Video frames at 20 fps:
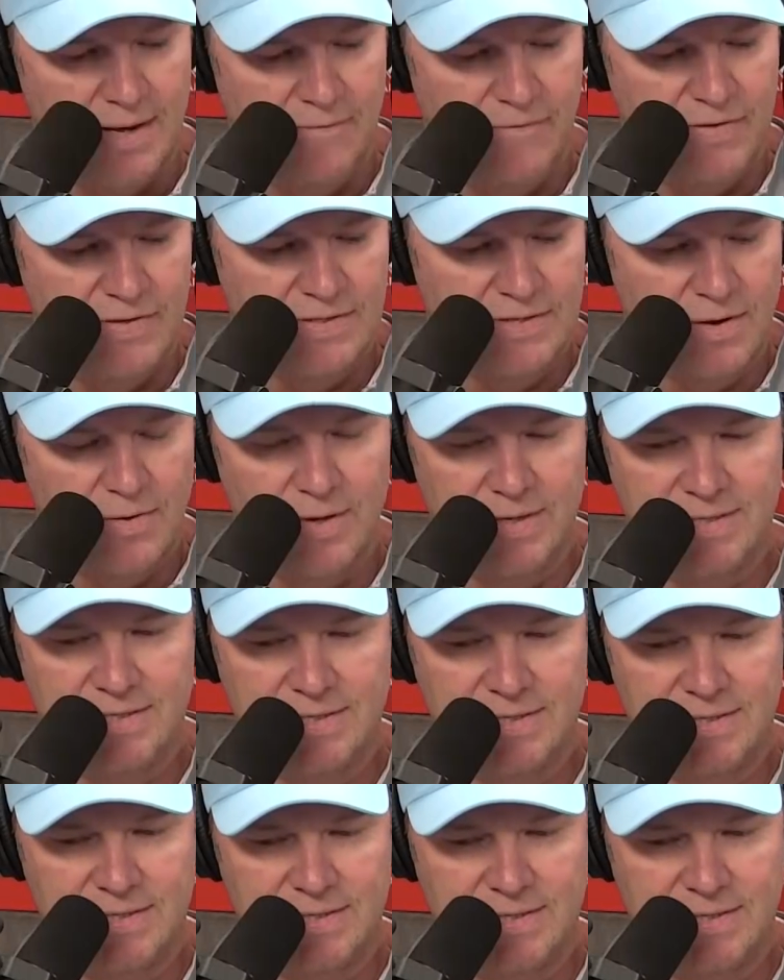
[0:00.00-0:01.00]
if he's going to
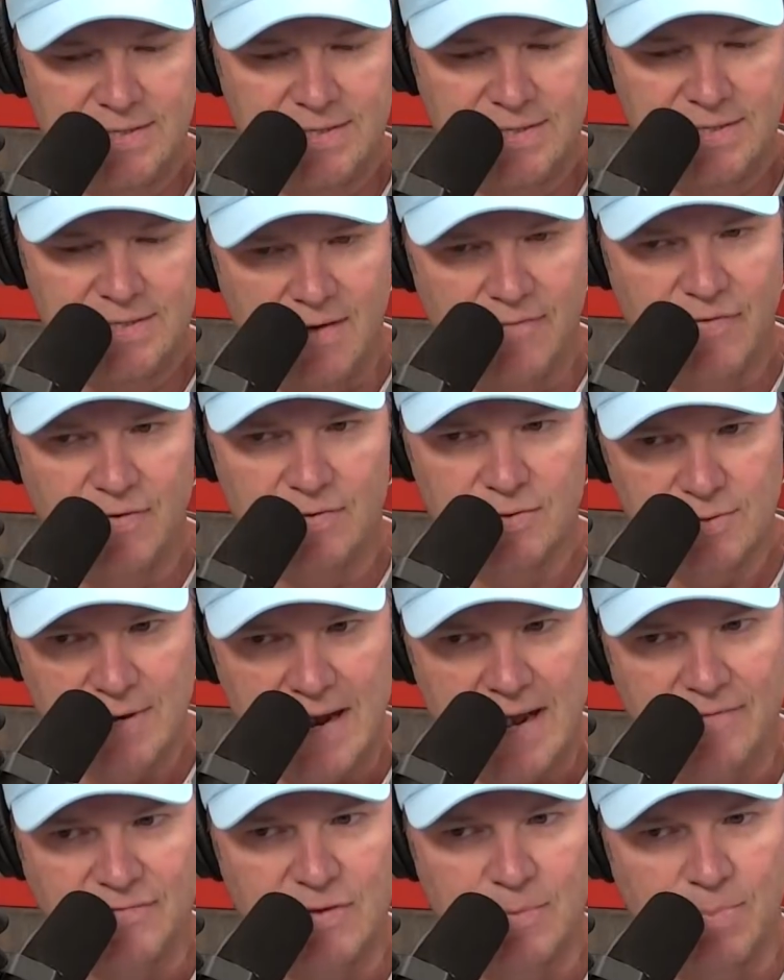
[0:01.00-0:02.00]

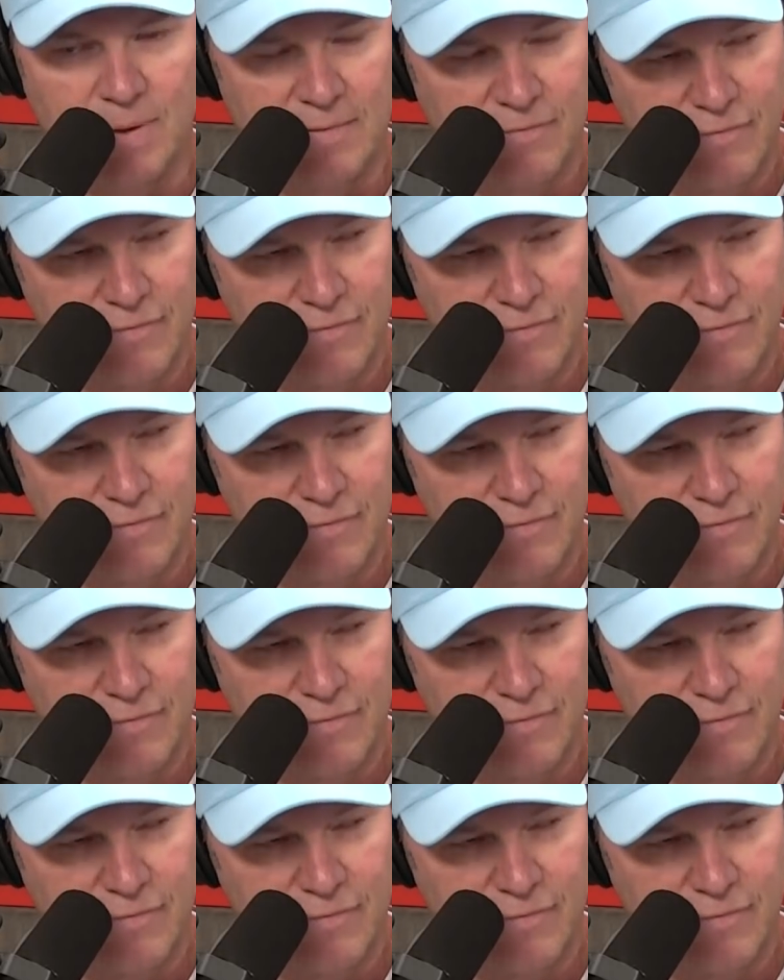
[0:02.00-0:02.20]
he's